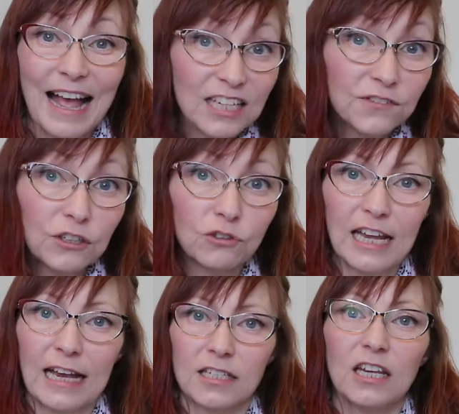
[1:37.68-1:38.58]
As for your
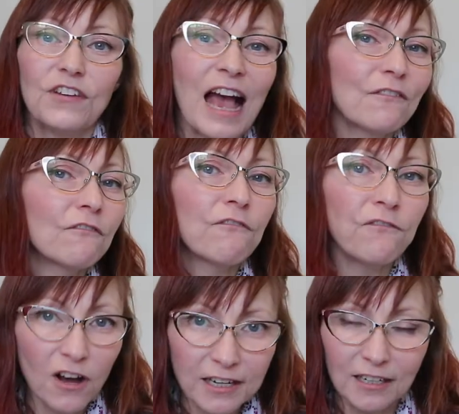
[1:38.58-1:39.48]
text, if you haven't
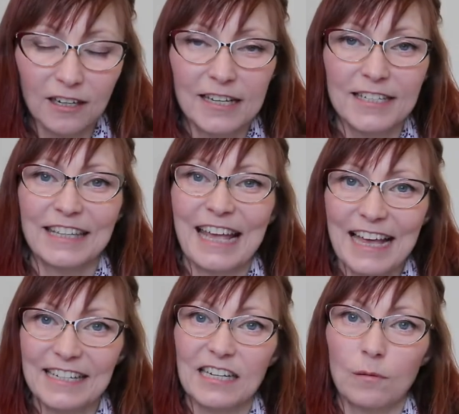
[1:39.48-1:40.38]
finalised the
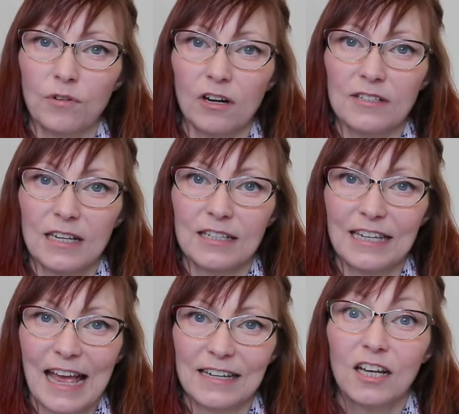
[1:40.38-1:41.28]
editing process
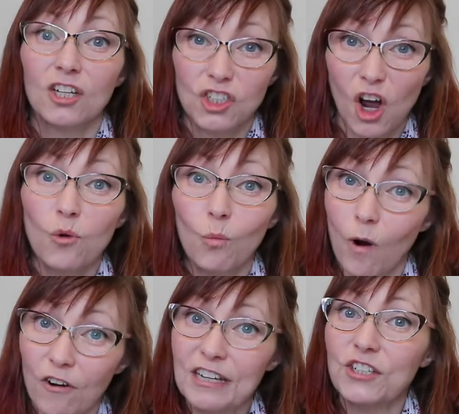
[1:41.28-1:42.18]
yet, don't
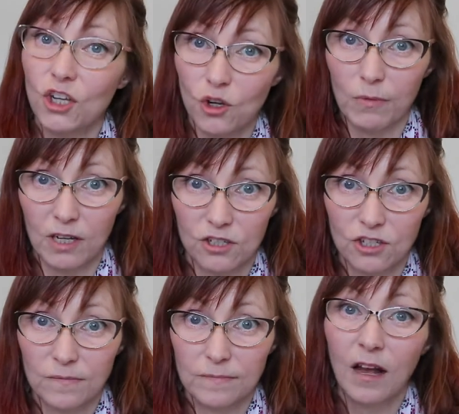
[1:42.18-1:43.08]
worry too much.